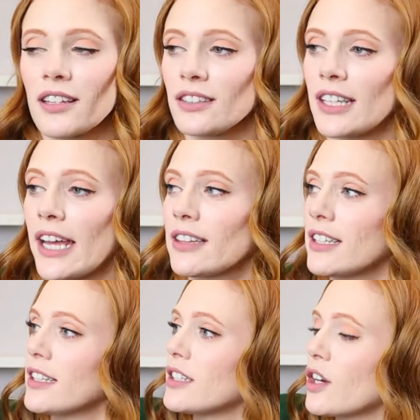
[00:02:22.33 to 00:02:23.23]

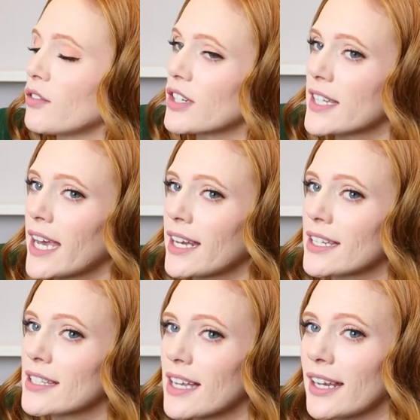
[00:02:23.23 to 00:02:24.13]
lightly leaned over his head
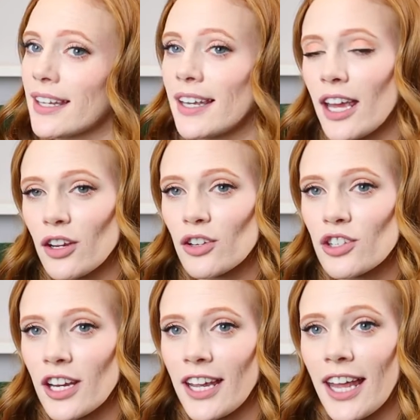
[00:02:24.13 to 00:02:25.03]
and said, "Get your
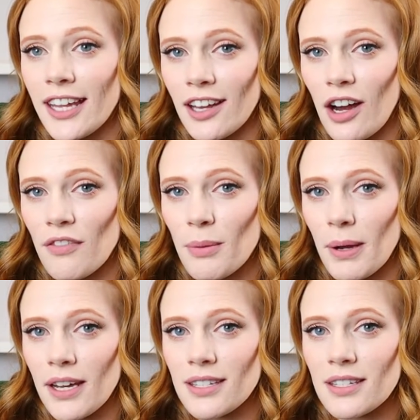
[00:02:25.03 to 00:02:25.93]
shit and get off the
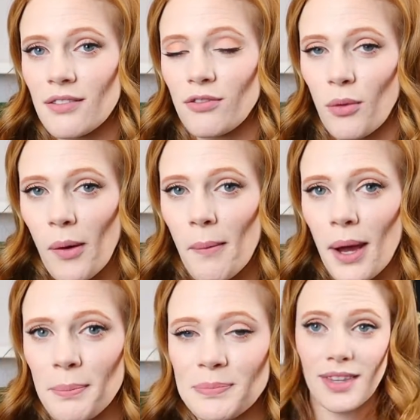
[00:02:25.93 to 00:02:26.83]
bus, form up."